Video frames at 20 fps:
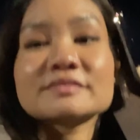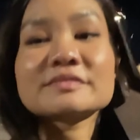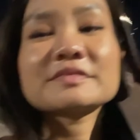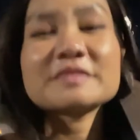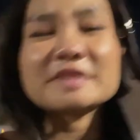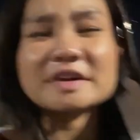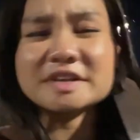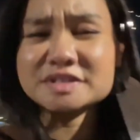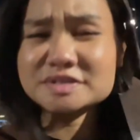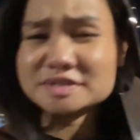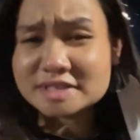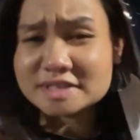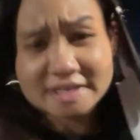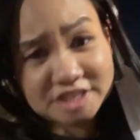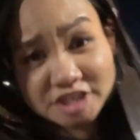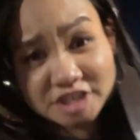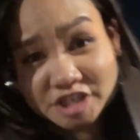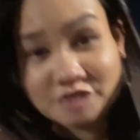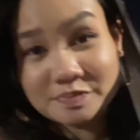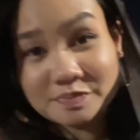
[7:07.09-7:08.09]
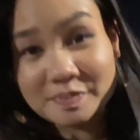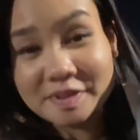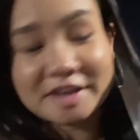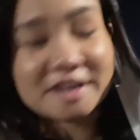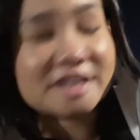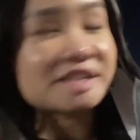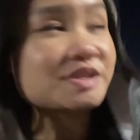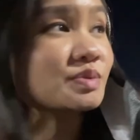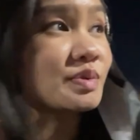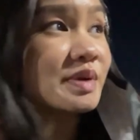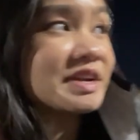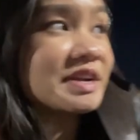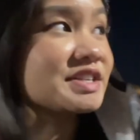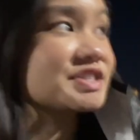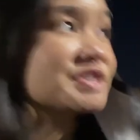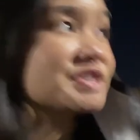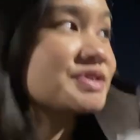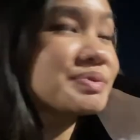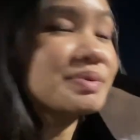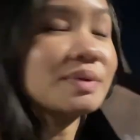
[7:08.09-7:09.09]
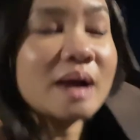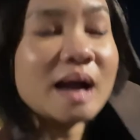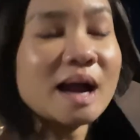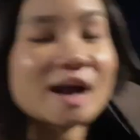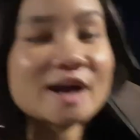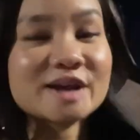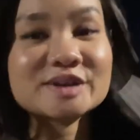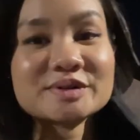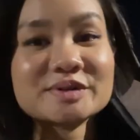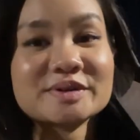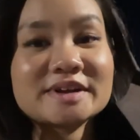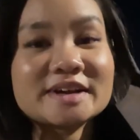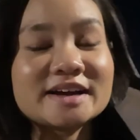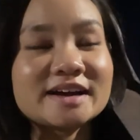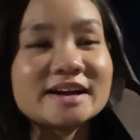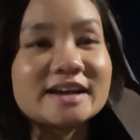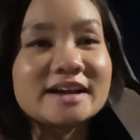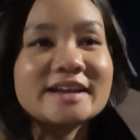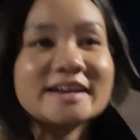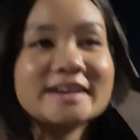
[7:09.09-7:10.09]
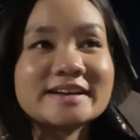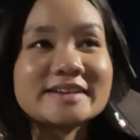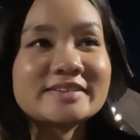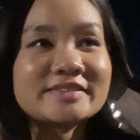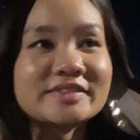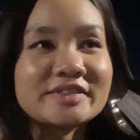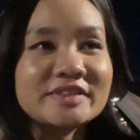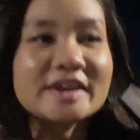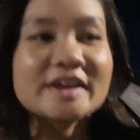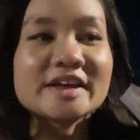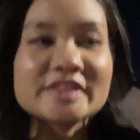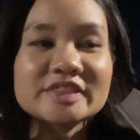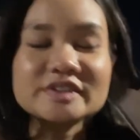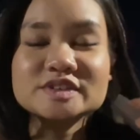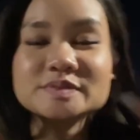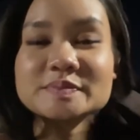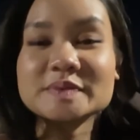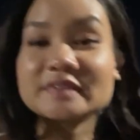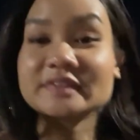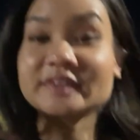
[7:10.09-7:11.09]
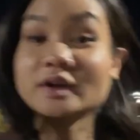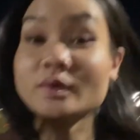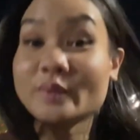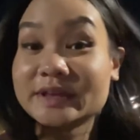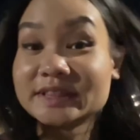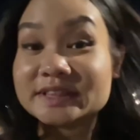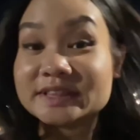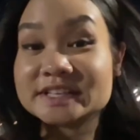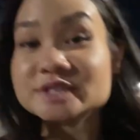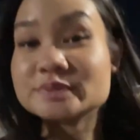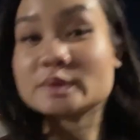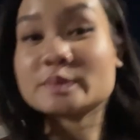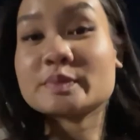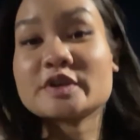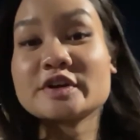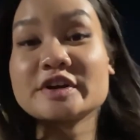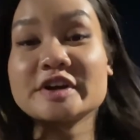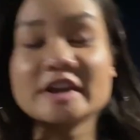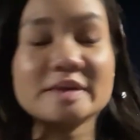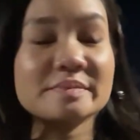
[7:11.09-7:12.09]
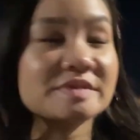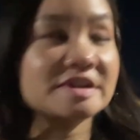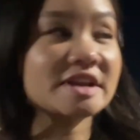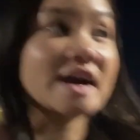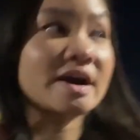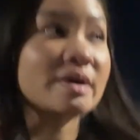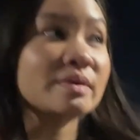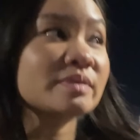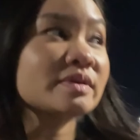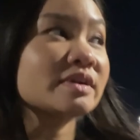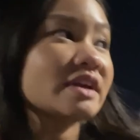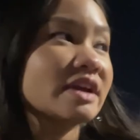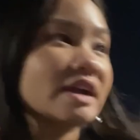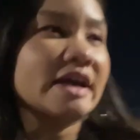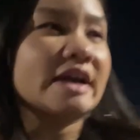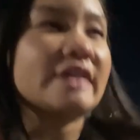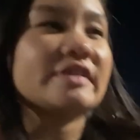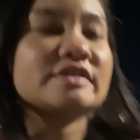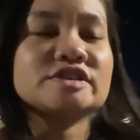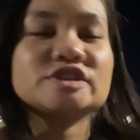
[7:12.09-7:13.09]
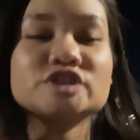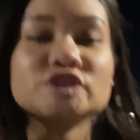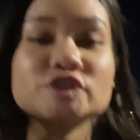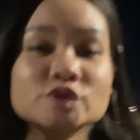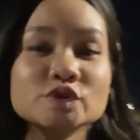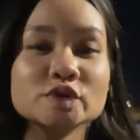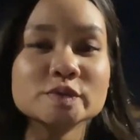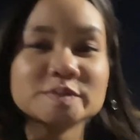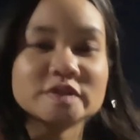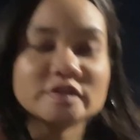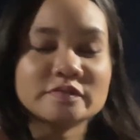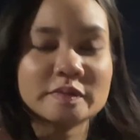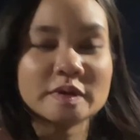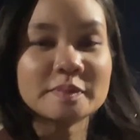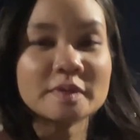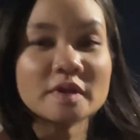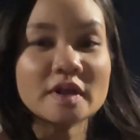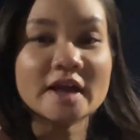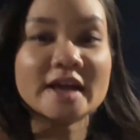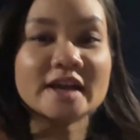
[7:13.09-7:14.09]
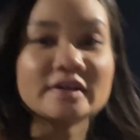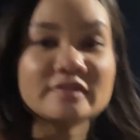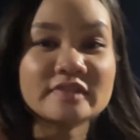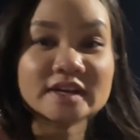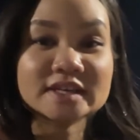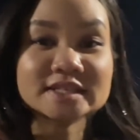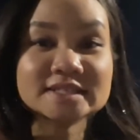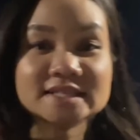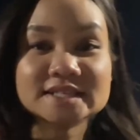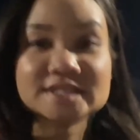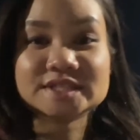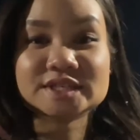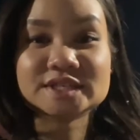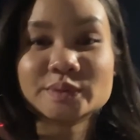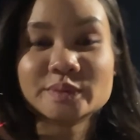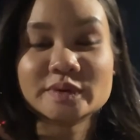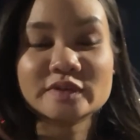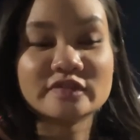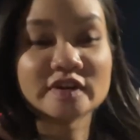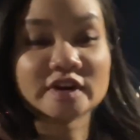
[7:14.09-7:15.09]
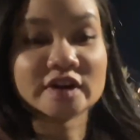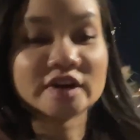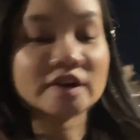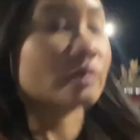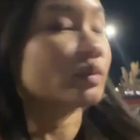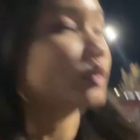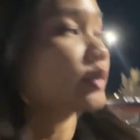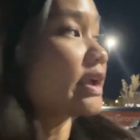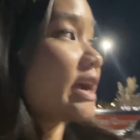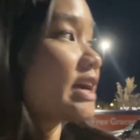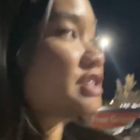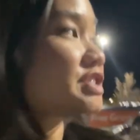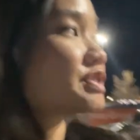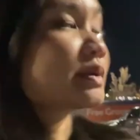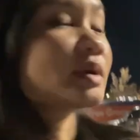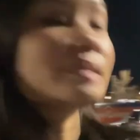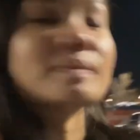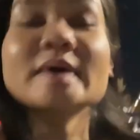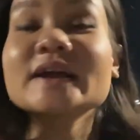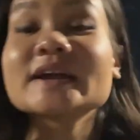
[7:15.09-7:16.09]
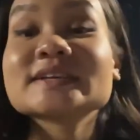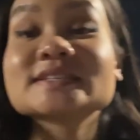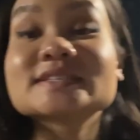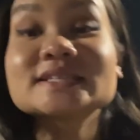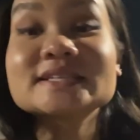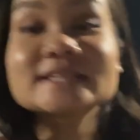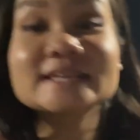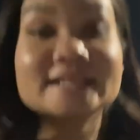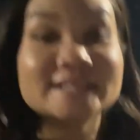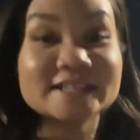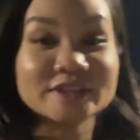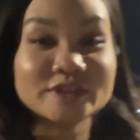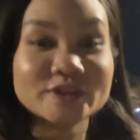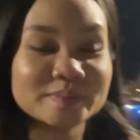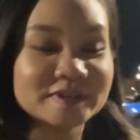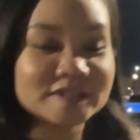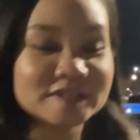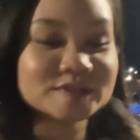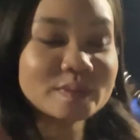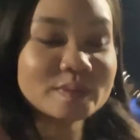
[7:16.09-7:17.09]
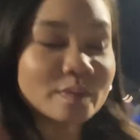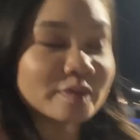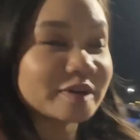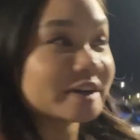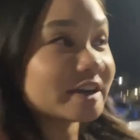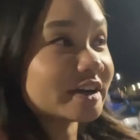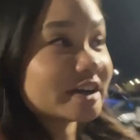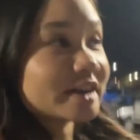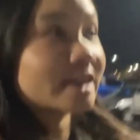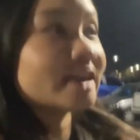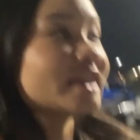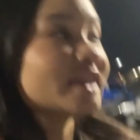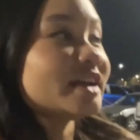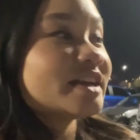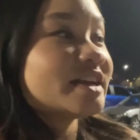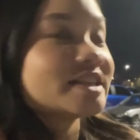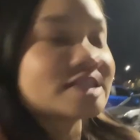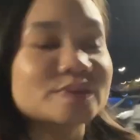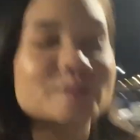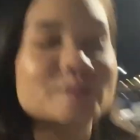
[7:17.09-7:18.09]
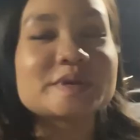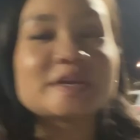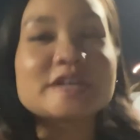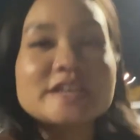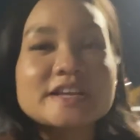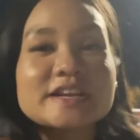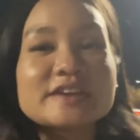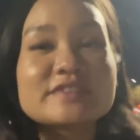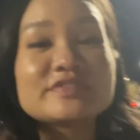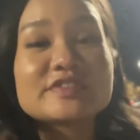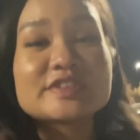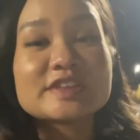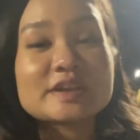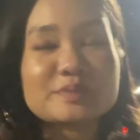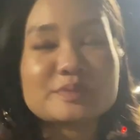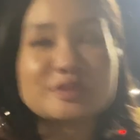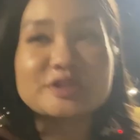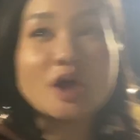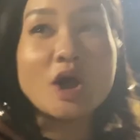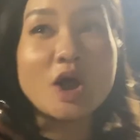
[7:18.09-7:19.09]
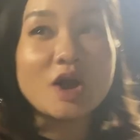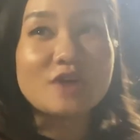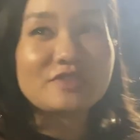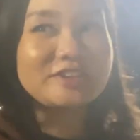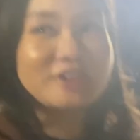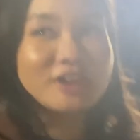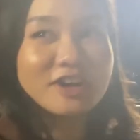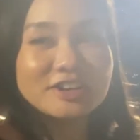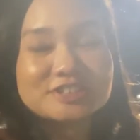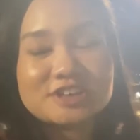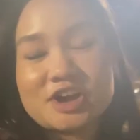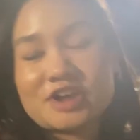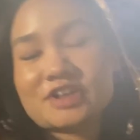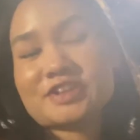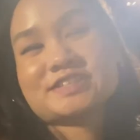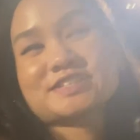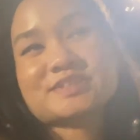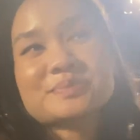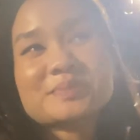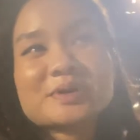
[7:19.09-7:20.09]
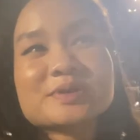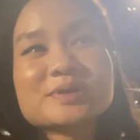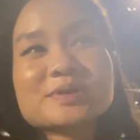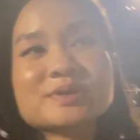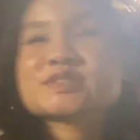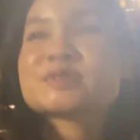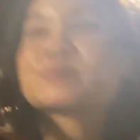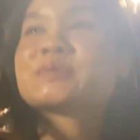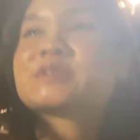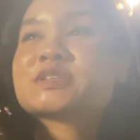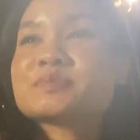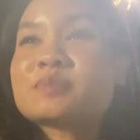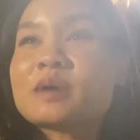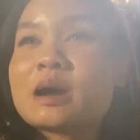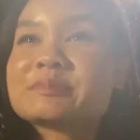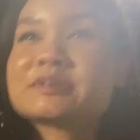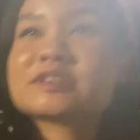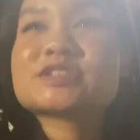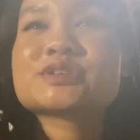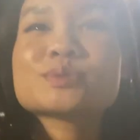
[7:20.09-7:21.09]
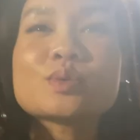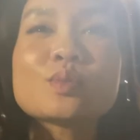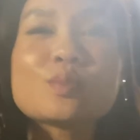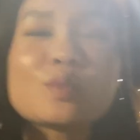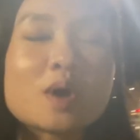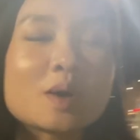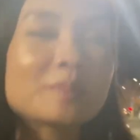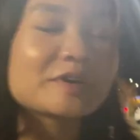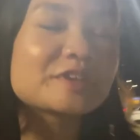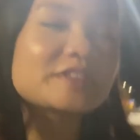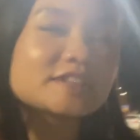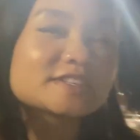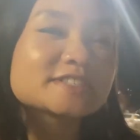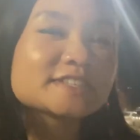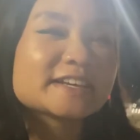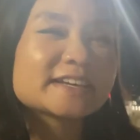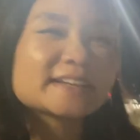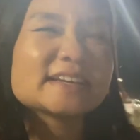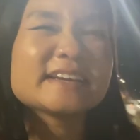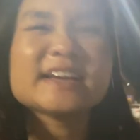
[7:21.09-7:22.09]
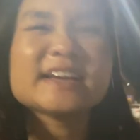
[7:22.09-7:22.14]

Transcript: Right, so slight change of plans. We went into Han Korea and there's a bit of like a wait list, so we put our name down and there's two groups of people ahead of us, so we figured we actually want to buy a Stanley thermos while we're here so we can fill it up with coffee and hot chocolate tomorrow. So we just popped into a Walmart that's like